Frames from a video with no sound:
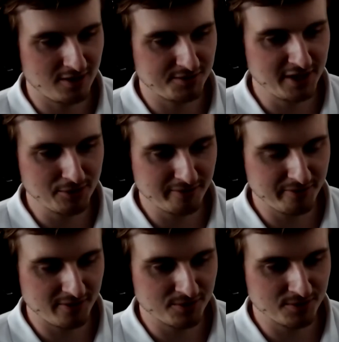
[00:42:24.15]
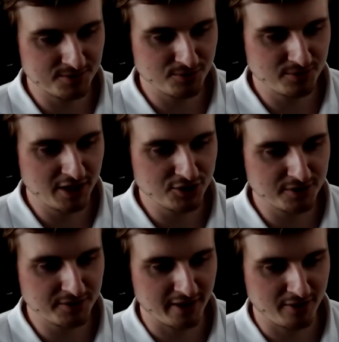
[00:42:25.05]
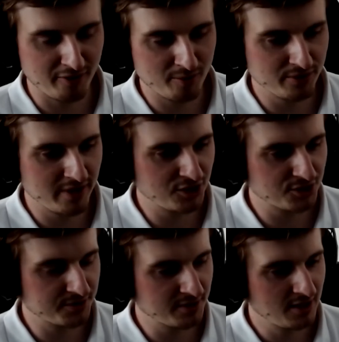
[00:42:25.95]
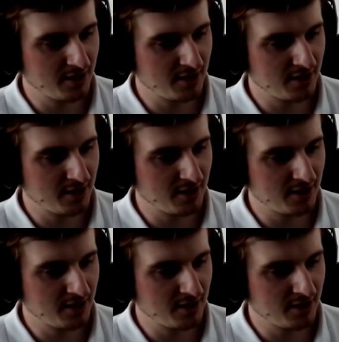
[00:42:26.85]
dealing with those modulation and over modulation.